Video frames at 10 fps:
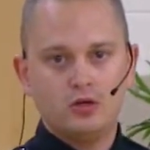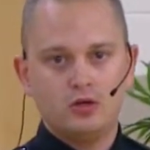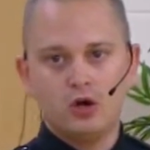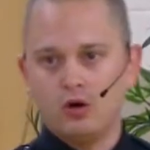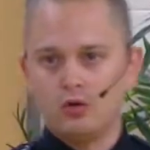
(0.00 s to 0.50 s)

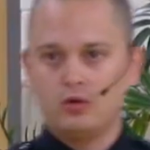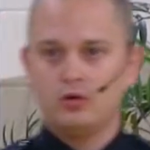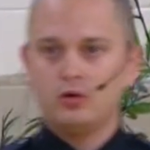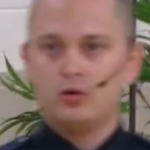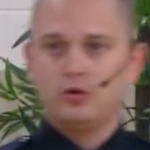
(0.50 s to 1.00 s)
No.
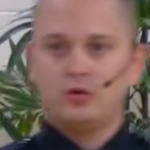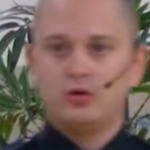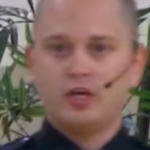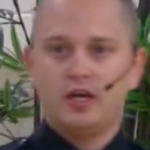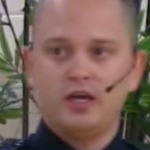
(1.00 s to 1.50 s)

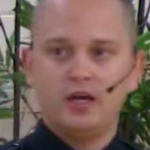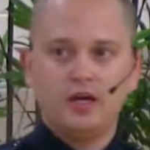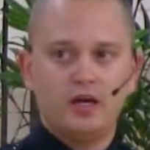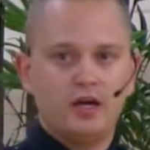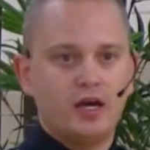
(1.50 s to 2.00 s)
Okay?
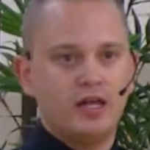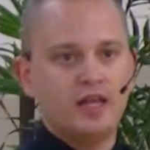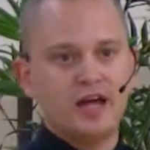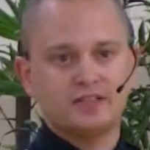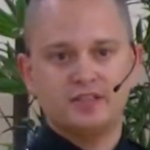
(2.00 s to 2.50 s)

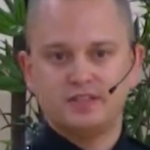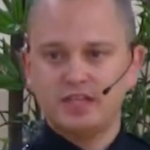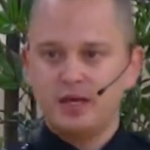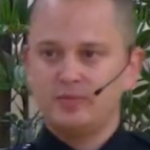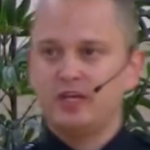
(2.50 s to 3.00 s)
And that's the
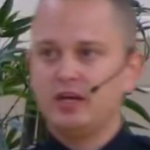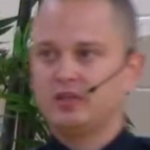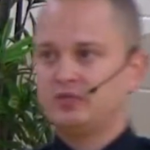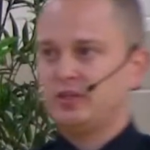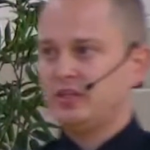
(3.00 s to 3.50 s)
same thing
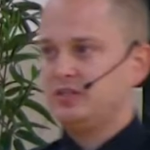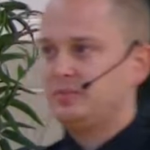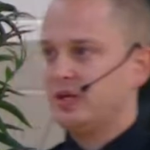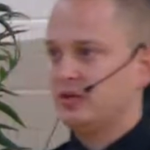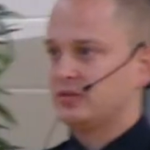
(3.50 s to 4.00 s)
as with these
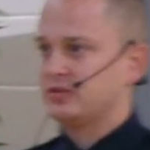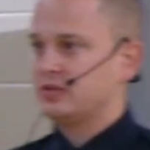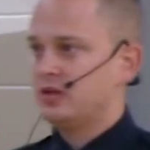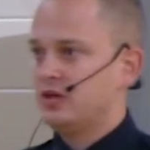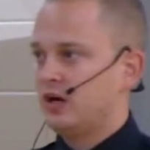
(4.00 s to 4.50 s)
pills.
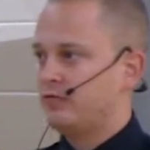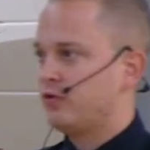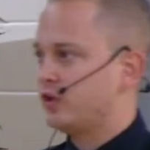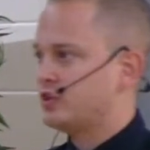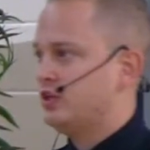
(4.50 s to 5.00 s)

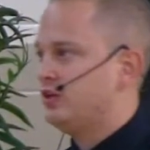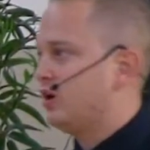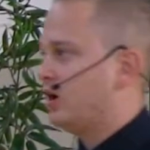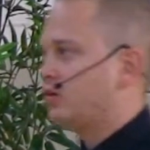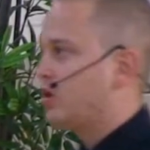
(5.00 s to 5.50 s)
Unfortunately, you're
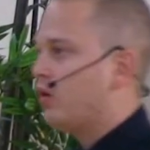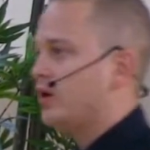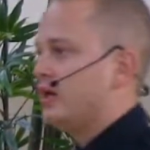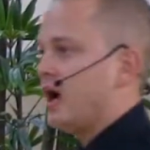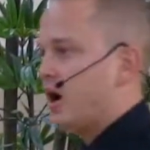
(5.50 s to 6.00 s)
not
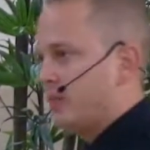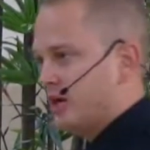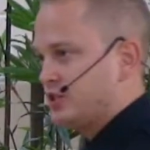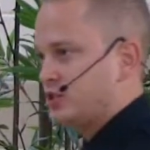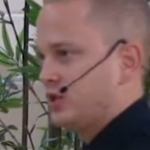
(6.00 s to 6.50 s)
knowing how
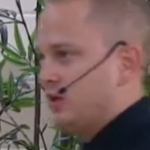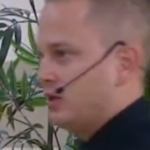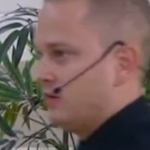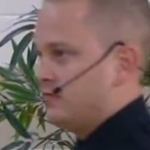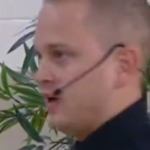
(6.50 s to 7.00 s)
much
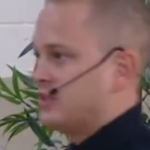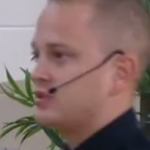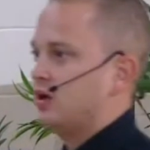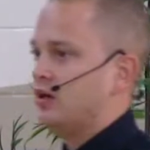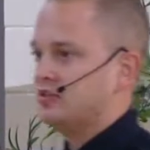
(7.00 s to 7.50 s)

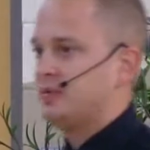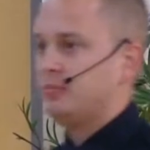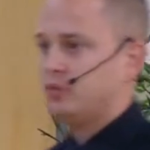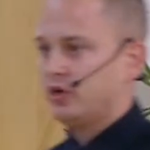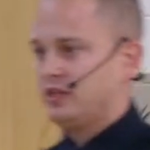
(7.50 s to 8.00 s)
fentanyl is
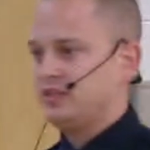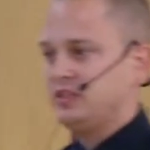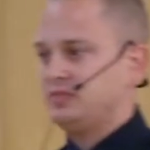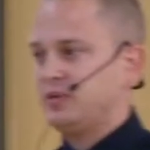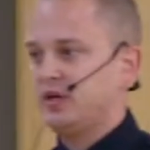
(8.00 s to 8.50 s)
being put into
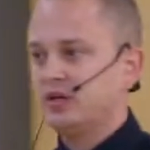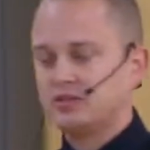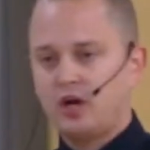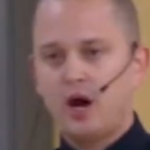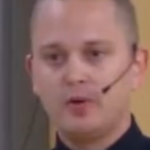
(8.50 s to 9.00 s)
these
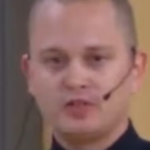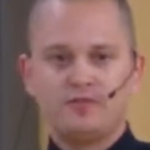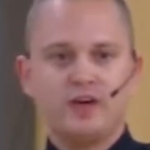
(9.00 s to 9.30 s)
pills or how much